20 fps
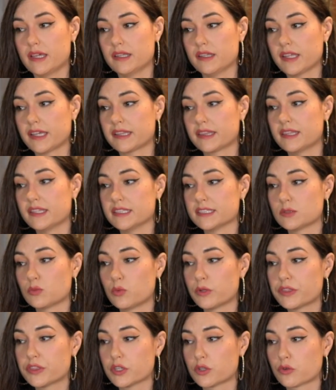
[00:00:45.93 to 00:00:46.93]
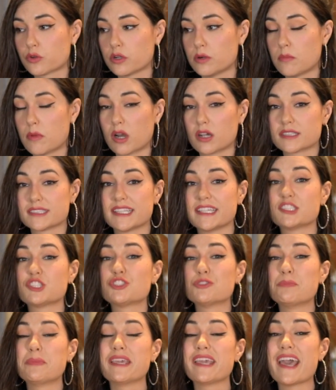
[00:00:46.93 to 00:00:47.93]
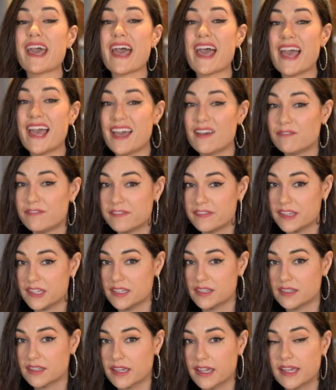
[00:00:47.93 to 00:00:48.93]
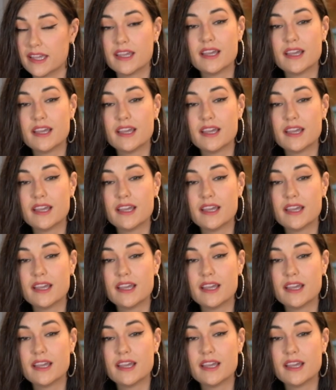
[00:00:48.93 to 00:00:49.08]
like this with the grill marks, it should be heavy, okay?